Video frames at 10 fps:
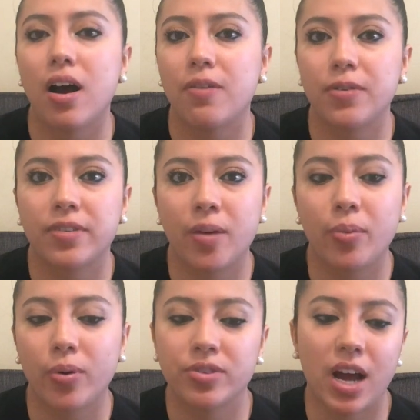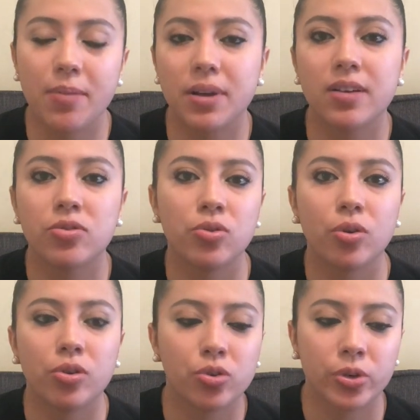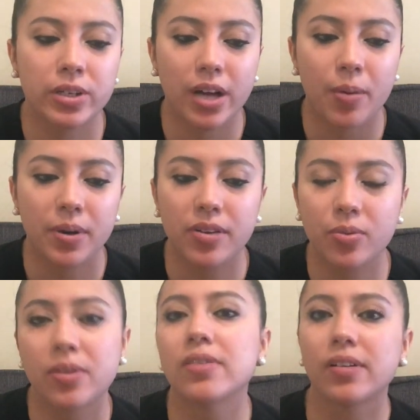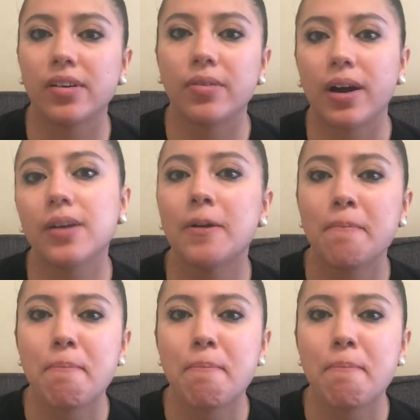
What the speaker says: For example, diabetes, you know you treat diabetes with insulin, right?